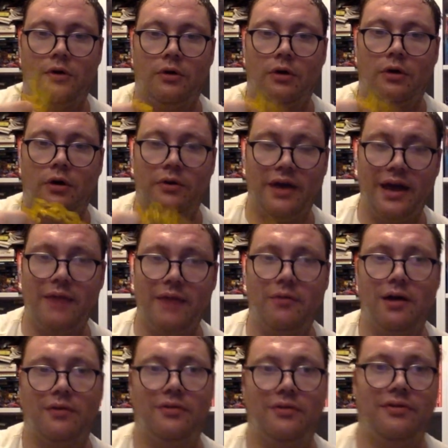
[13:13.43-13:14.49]
Okay,
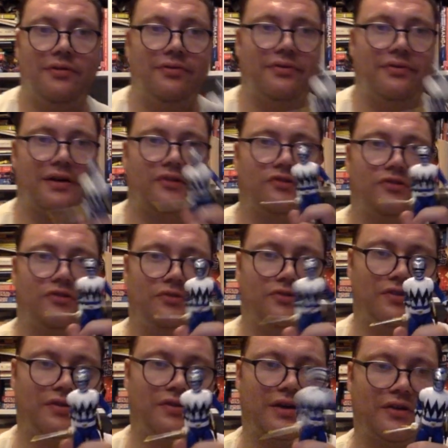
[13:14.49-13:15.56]
well, that's
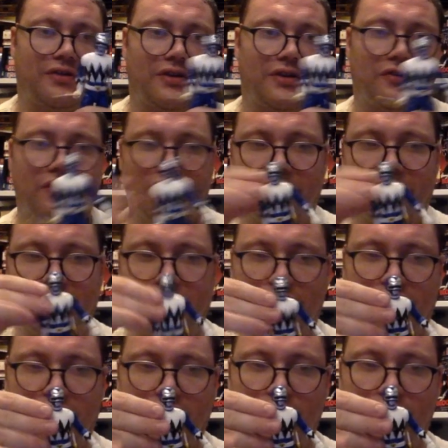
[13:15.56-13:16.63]
it for this
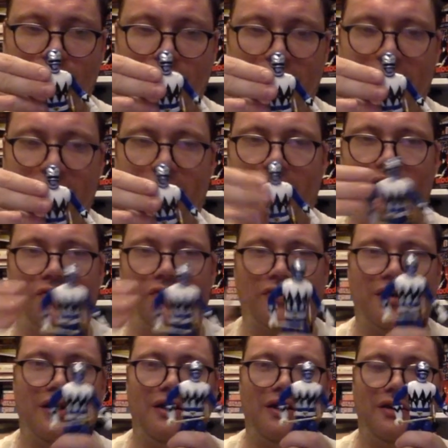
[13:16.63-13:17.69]
review. Anyways,
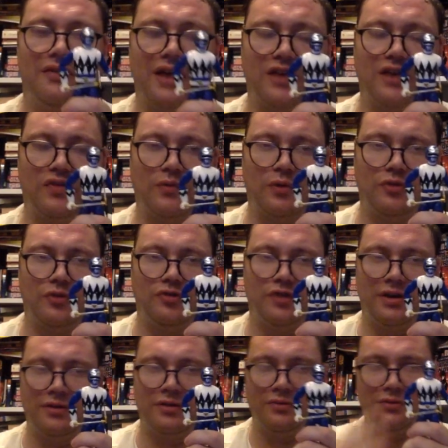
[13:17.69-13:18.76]
thanks for
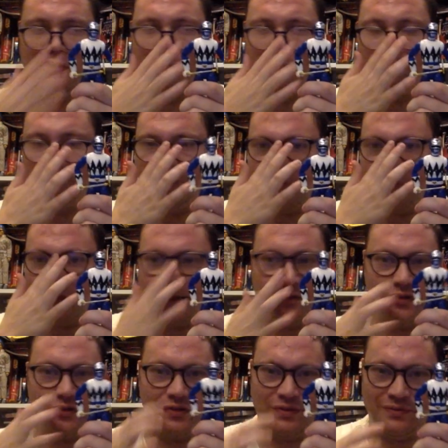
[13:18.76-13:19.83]
watching. Hope to see you again
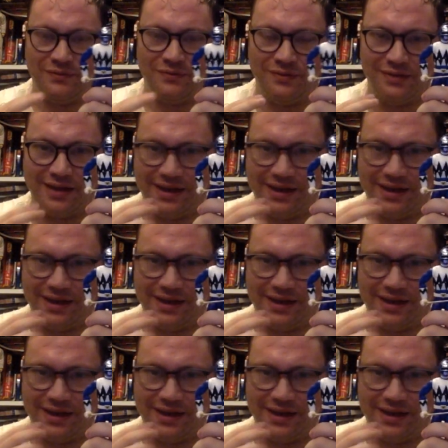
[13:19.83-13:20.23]
soon. Okay,